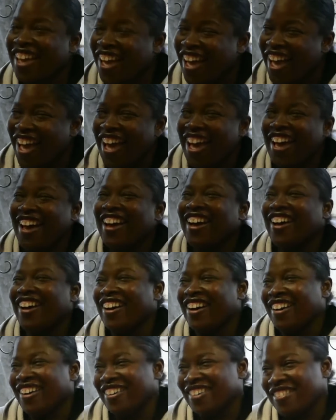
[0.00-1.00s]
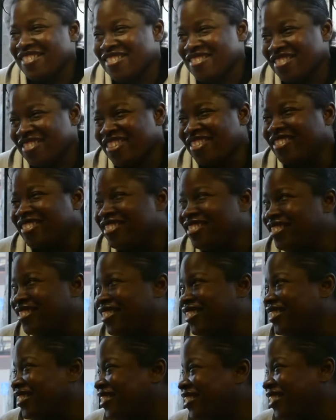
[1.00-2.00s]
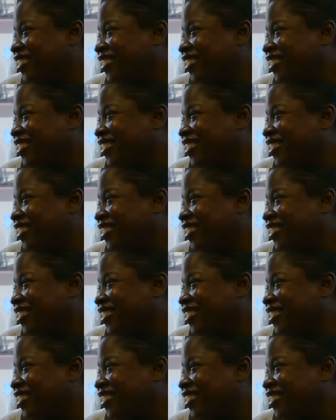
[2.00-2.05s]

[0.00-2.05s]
That sounds like emergency service.